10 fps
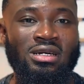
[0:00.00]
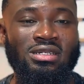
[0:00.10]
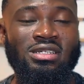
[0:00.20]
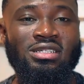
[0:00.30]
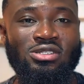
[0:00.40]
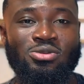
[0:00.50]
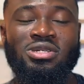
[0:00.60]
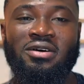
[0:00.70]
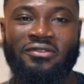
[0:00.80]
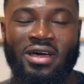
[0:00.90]
this to
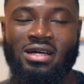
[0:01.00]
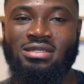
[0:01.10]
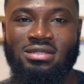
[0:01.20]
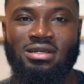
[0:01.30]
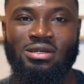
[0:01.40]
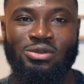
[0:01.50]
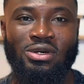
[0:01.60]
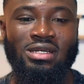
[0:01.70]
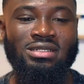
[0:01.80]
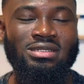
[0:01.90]
be a fact. You
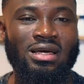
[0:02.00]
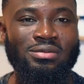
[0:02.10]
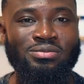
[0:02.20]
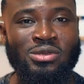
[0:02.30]
understand?